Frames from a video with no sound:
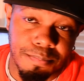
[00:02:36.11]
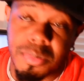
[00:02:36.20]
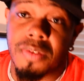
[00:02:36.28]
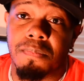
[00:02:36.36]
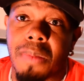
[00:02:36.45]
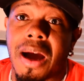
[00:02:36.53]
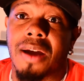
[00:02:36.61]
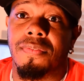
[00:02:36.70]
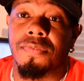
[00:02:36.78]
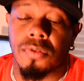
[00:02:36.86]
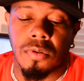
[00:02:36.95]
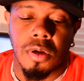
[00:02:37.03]
be
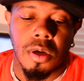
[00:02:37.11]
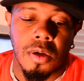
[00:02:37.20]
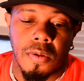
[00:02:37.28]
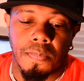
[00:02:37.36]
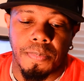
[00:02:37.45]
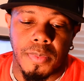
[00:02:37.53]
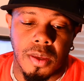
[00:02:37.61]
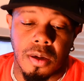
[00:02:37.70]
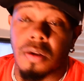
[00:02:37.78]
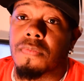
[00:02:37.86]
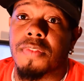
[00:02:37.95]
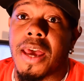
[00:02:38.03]
mindful
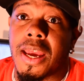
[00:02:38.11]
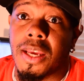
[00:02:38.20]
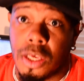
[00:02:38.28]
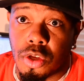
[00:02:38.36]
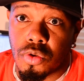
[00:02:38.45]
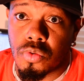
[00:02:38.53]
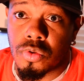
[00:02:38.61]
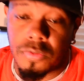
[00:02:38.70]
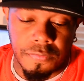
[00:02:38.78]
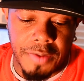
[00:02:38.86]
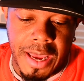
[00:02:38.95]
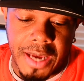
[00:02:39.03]
of that huge
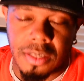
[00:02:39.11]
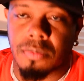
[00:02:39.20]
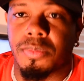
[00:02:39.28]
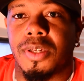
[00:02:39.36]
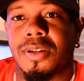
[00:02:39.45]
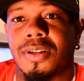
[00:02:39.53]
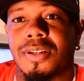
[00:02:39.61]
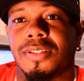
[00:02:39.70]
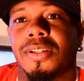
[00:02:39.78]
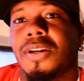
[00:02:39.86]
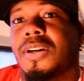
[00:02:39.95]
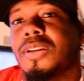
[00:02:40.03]
fact, because
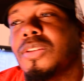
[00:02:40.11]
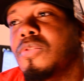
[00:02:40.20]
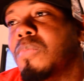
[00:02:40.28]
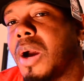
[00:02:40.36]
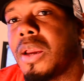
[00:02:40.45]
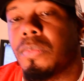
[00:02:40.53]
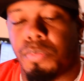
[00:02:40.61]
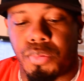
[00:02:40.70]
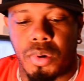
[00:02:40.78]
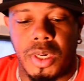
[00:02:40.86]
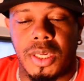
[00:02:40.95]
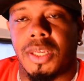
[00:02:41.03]
you might
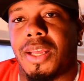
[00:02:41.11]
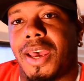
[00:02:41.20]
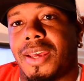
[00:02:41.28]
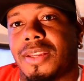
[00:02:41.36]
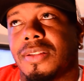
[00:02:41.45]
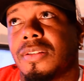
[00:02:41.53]
print it as,